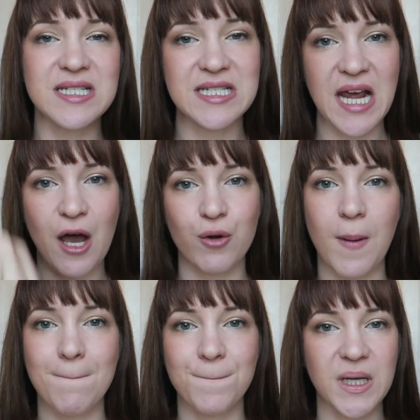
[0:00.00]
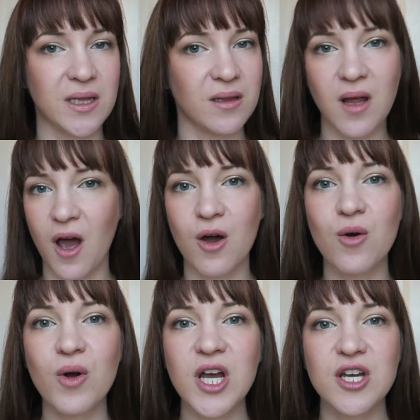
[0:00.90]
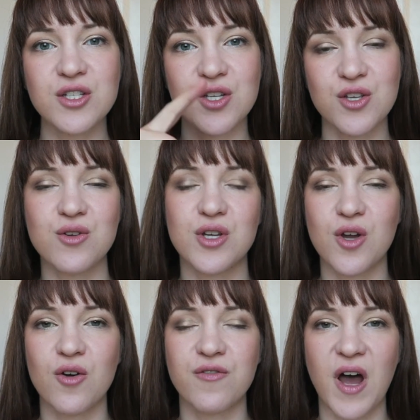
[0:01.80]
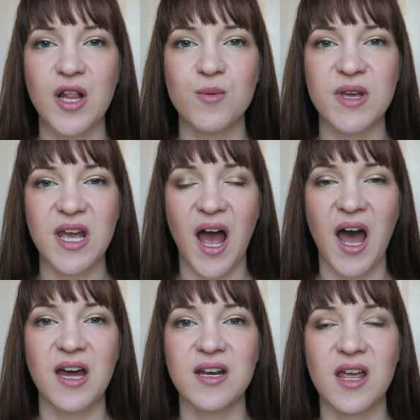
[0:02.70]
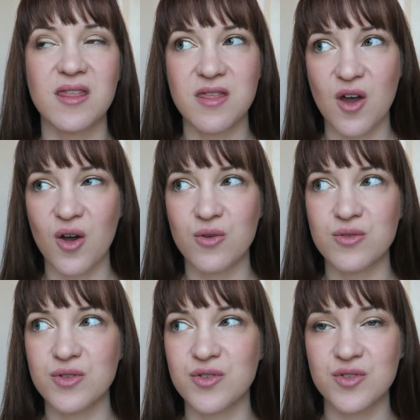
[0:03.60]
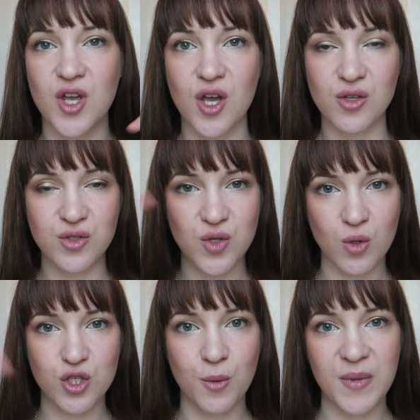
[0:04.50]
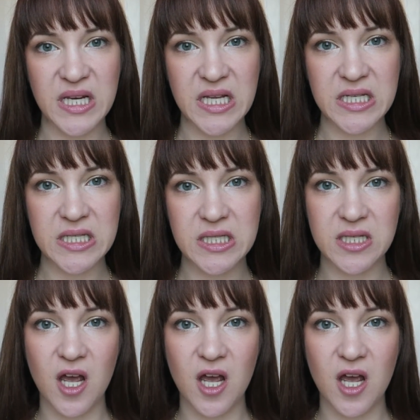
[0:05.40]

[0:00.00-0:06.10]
down below so you can go follow me on those social medias